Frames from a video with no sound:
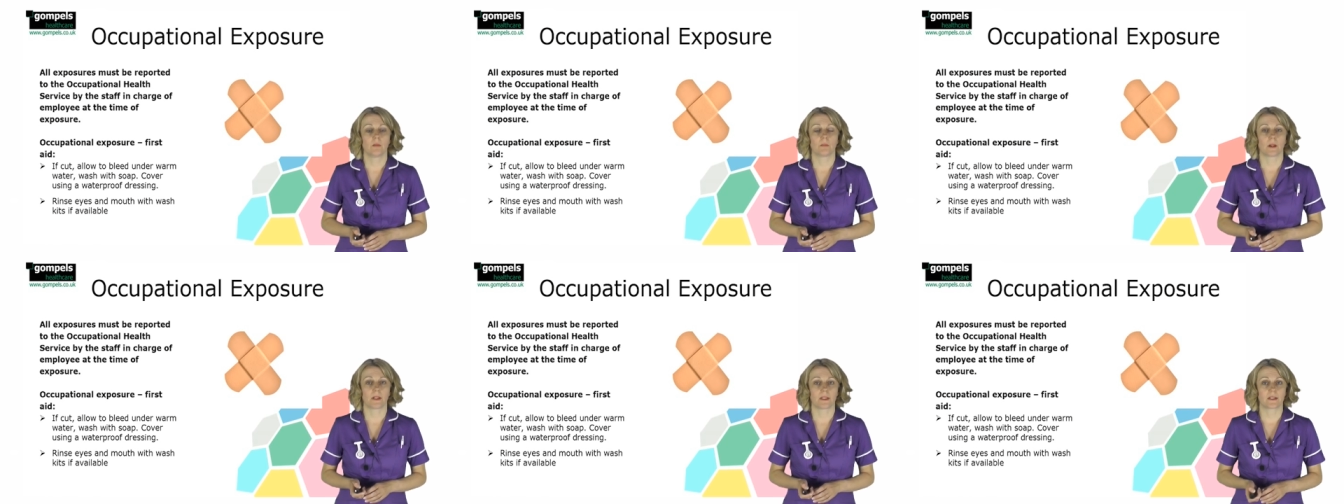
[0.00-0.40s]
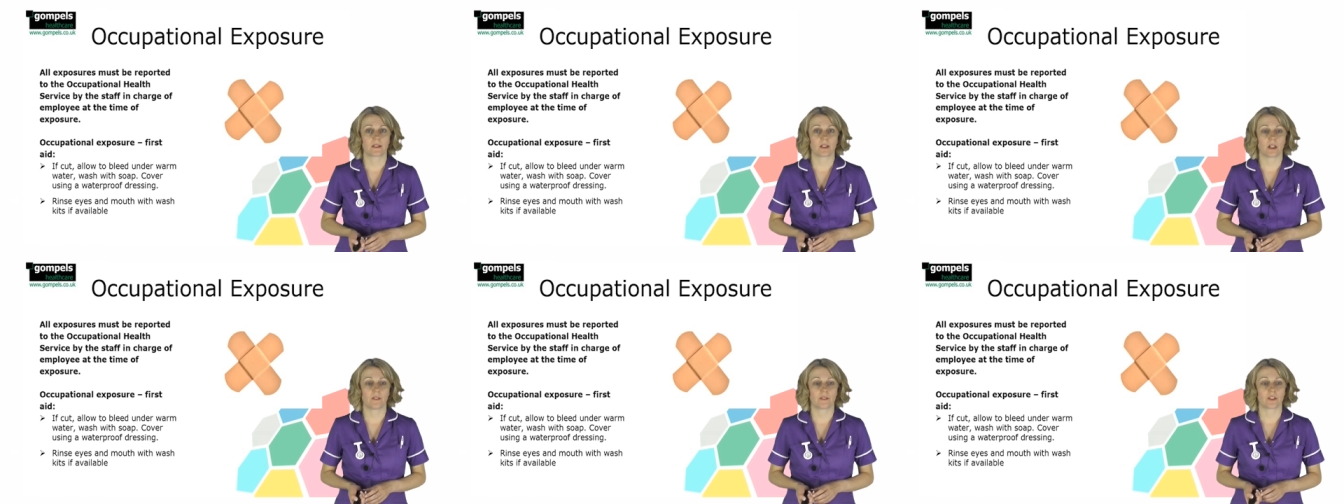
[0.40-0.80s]
by the
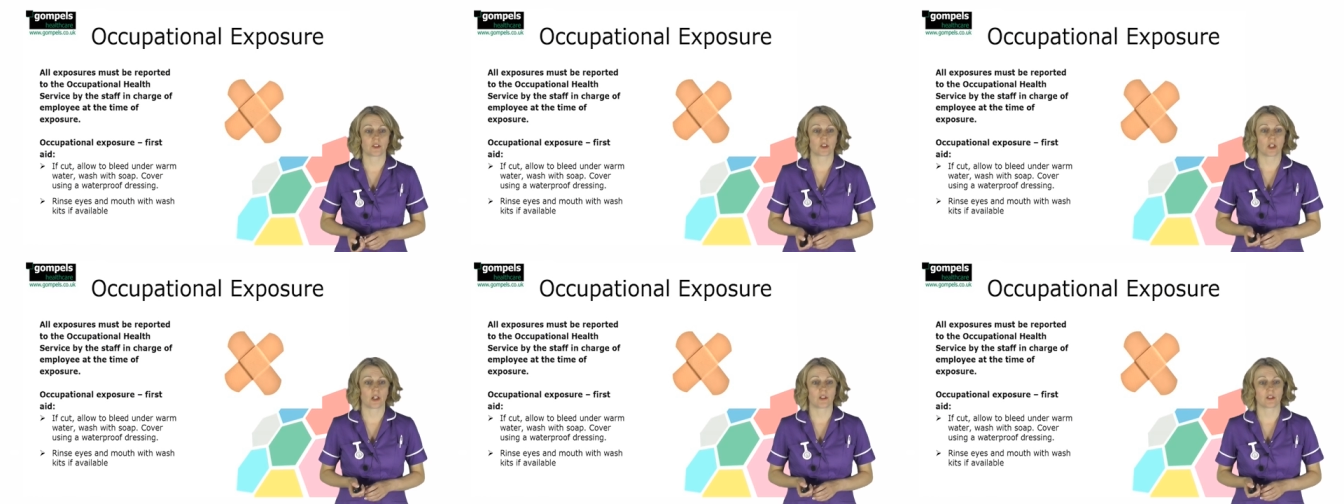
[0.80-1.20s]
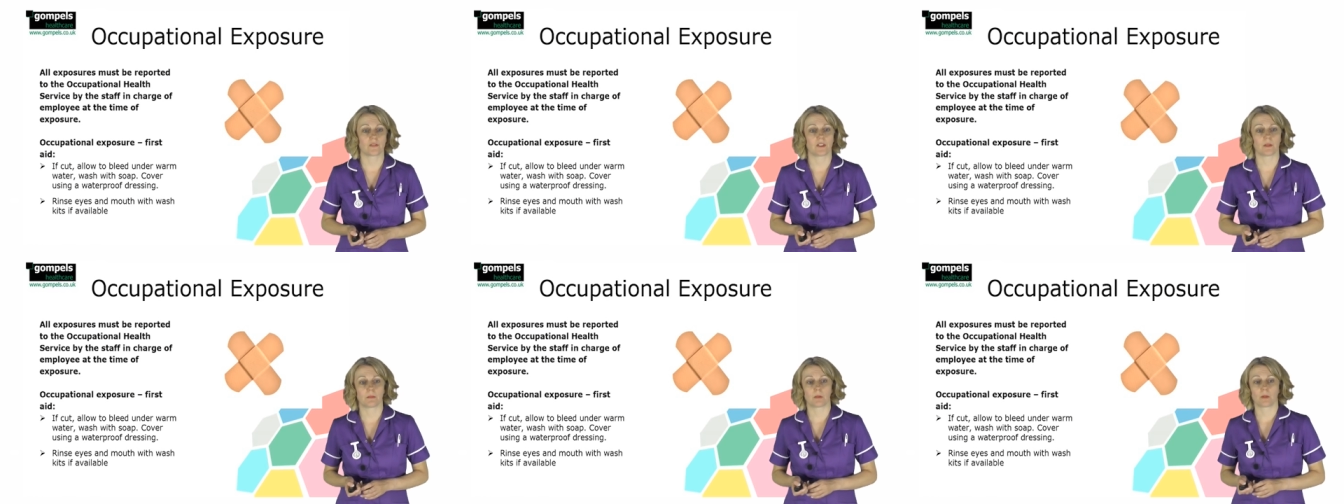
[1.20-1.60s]
staff in charge
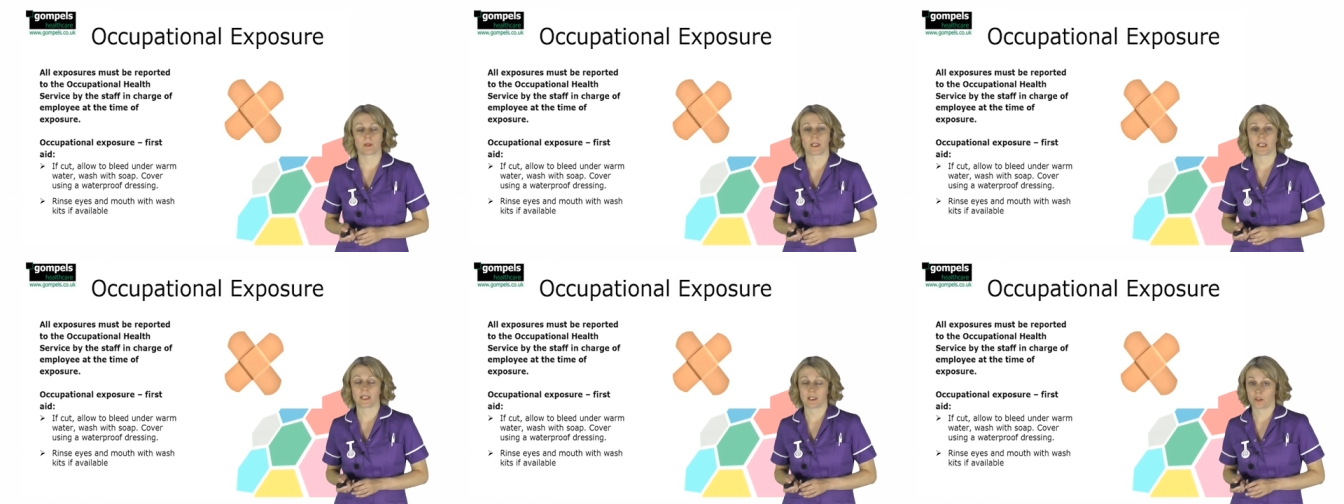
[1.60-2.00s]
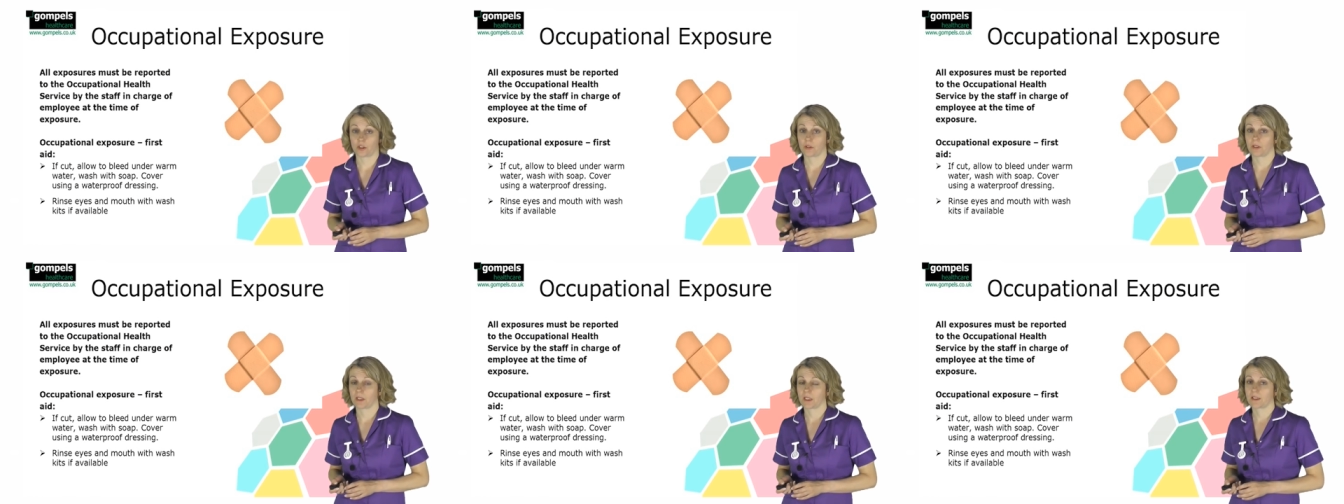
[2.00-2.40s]
of the employee
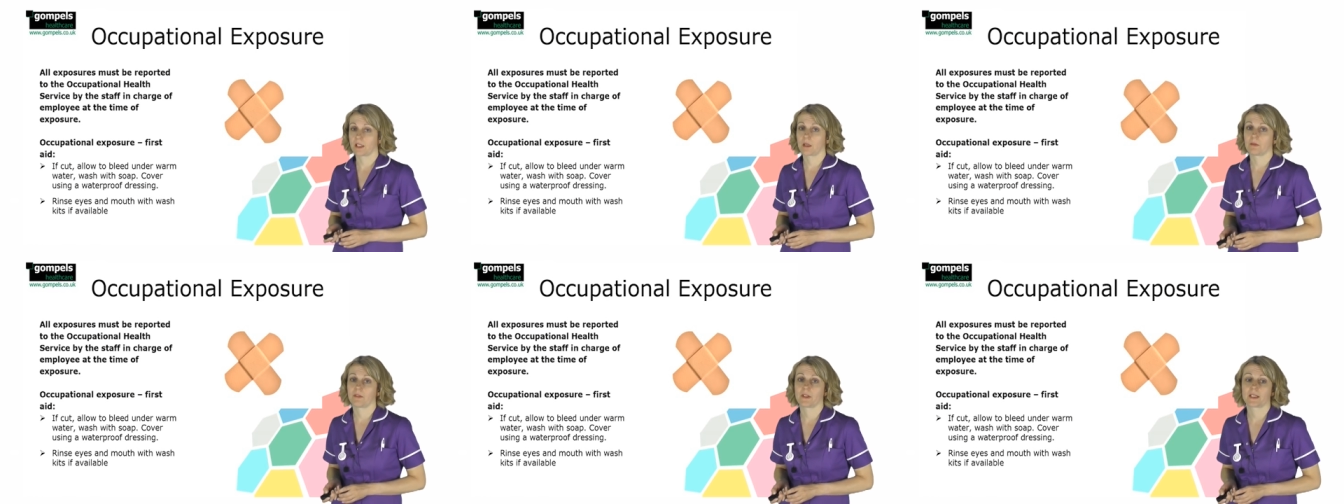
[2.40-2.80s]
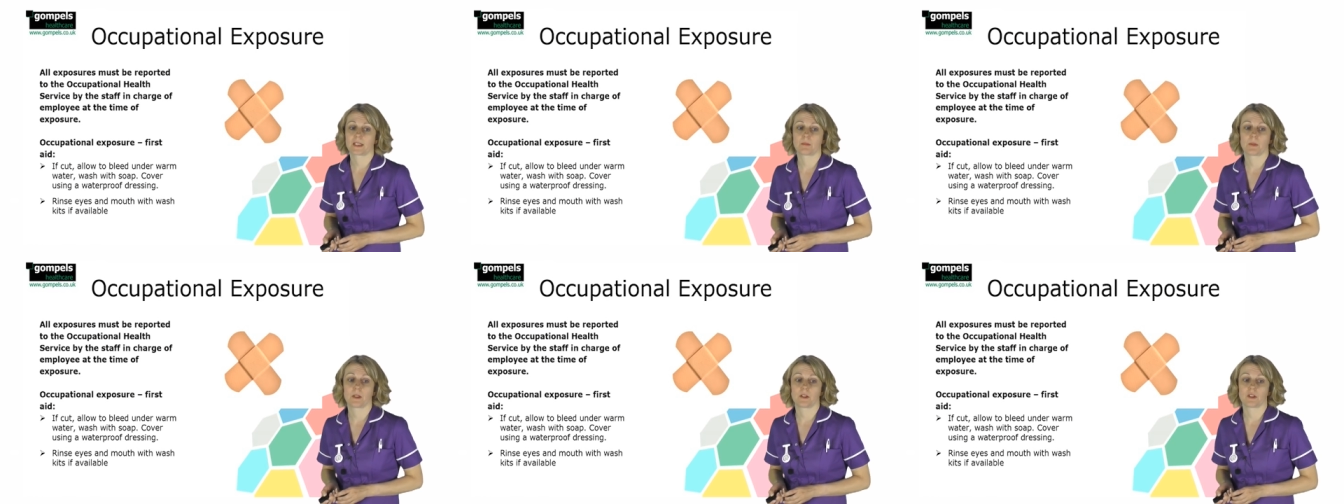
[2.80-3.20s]
during the time of
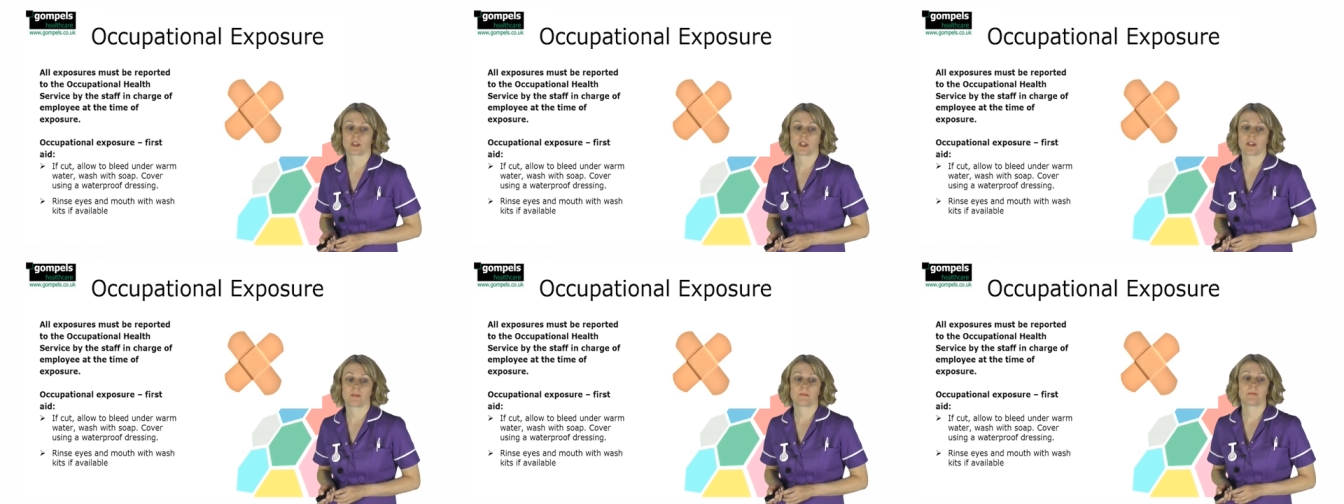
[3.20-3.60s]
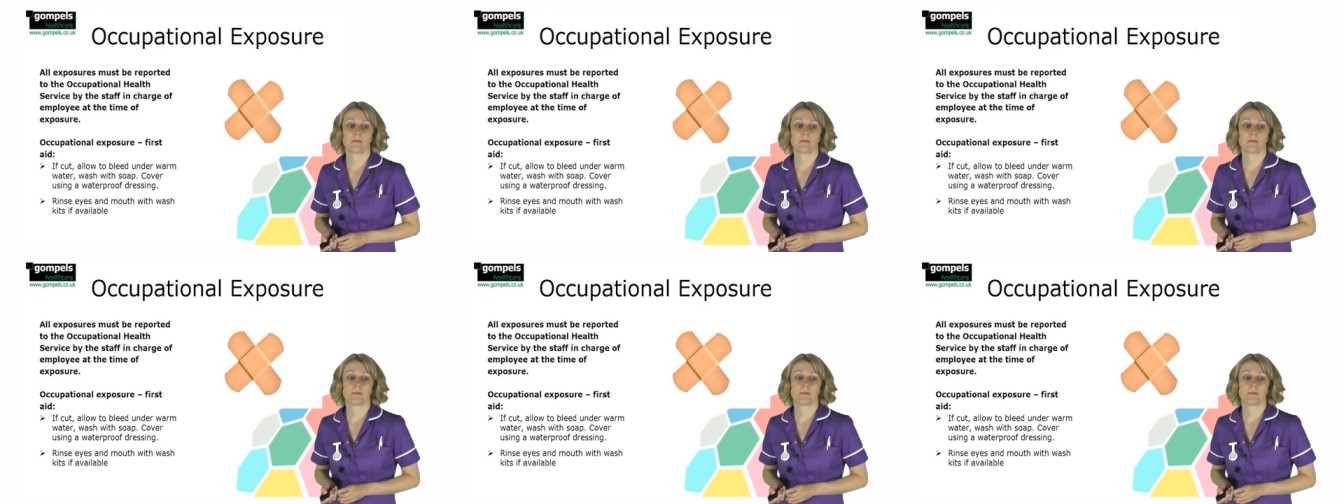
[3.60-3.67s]
exposure.